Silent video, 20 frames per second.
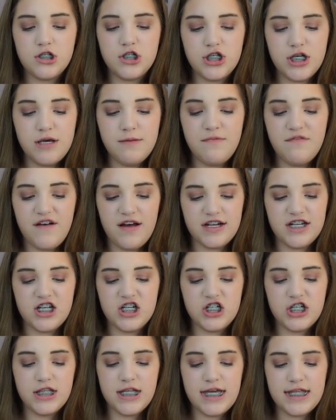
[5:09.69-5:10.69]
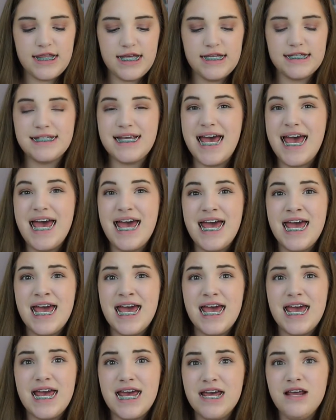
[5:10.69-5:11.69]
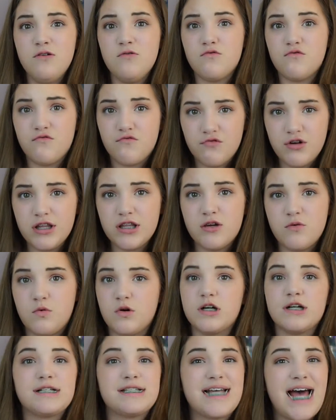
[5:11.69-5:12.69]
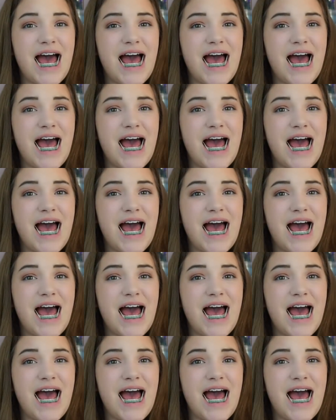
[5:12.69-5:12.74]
cheap foundation like this, it really works.